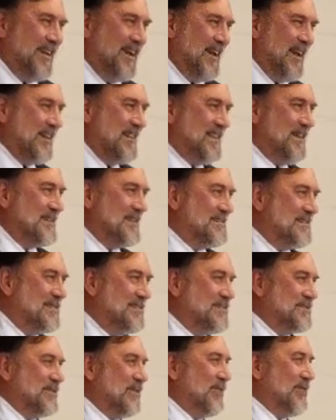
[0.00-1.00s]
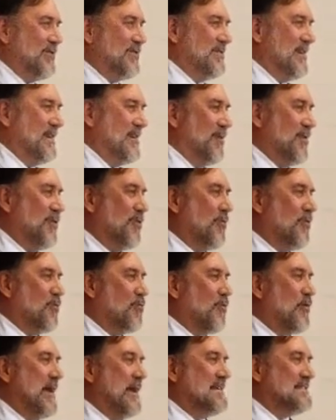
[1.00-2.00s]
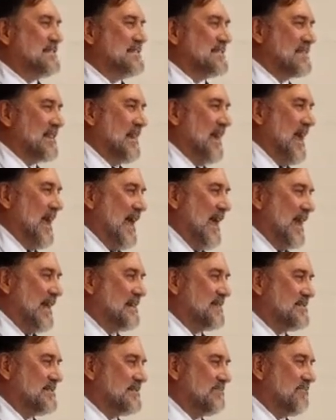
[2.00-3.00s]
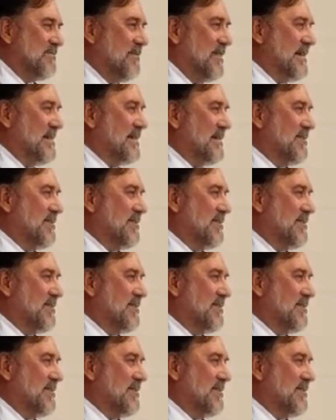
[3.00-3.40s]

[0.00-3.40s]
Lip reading: And then she showed, you know, Graceland, written